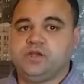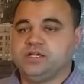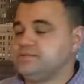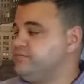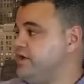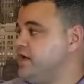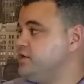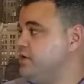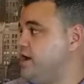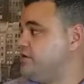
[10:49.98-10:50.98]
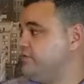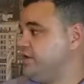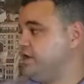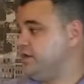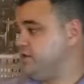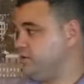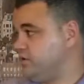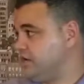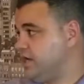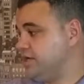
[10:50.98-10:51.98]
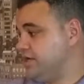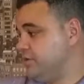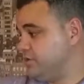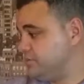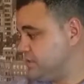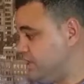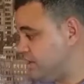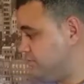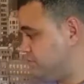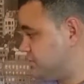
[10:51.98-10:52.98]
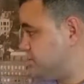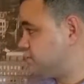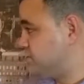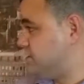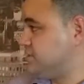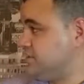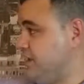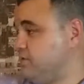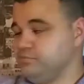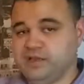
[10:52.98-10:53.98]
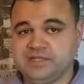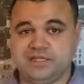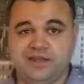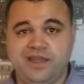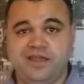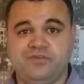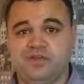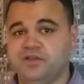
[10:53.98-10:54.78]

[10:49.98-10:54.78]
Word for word: you got some value out of it and you, you kind of get what I'm talking about with this crazy tangled mess that I have here.